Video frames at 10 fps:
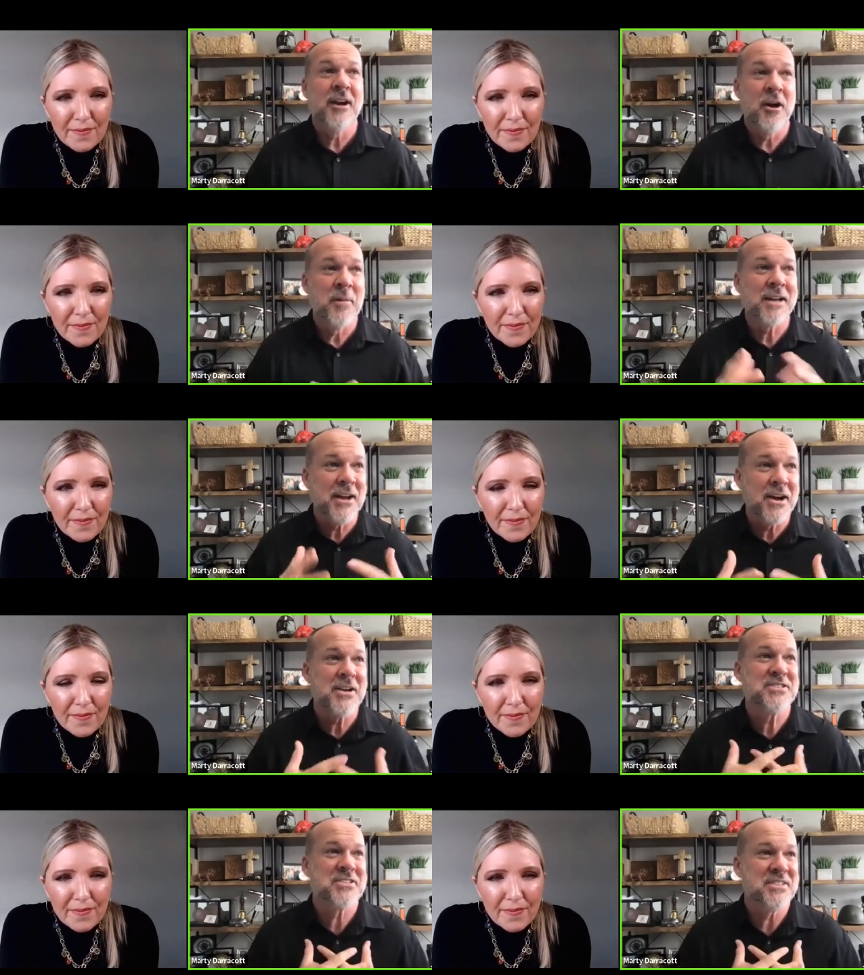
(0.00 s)
Speaker 1: Oh my
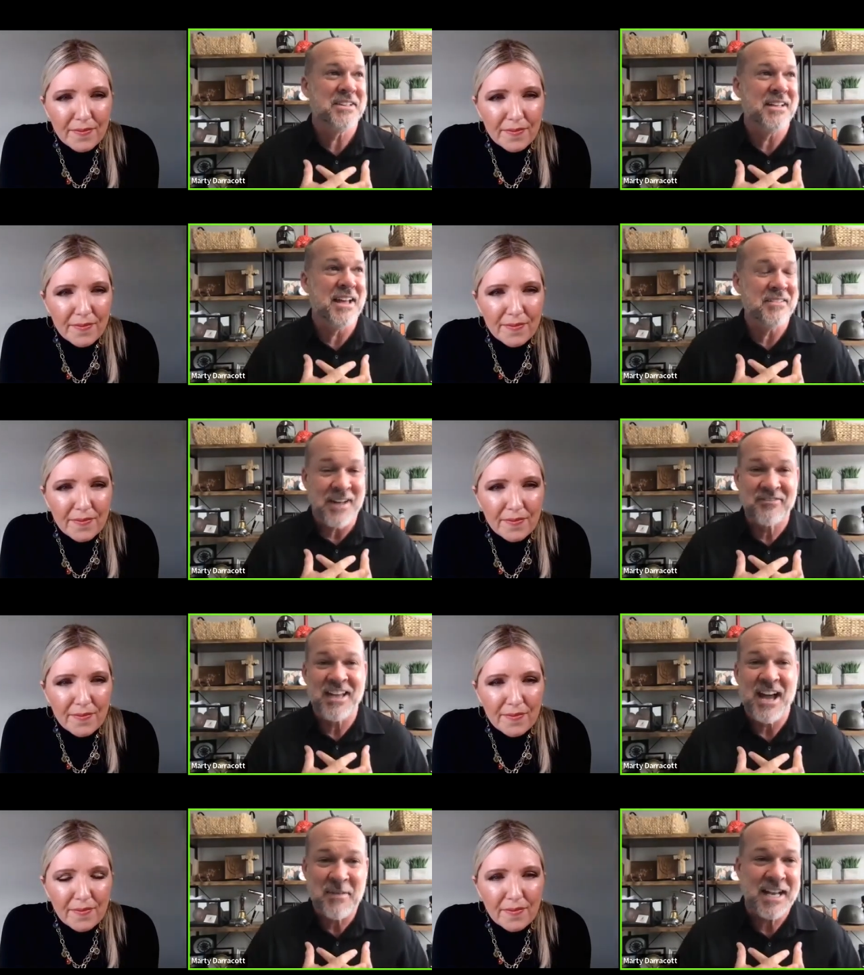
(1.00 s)
gosh, I, have
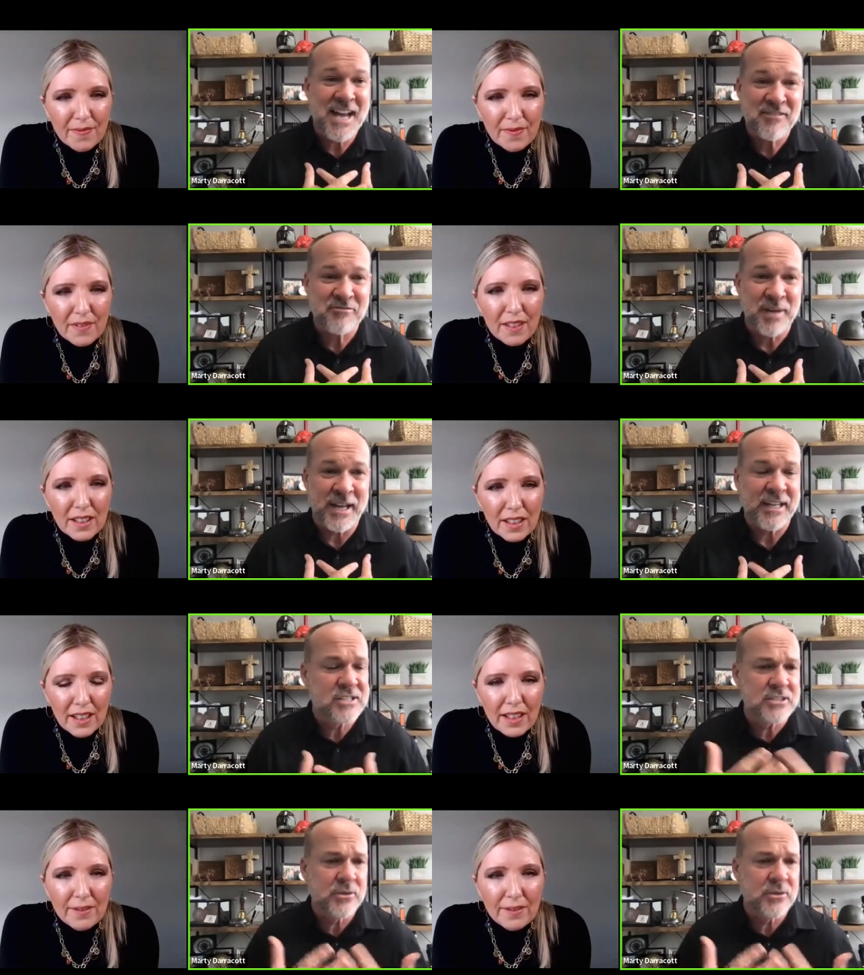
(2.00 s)
got my life back. And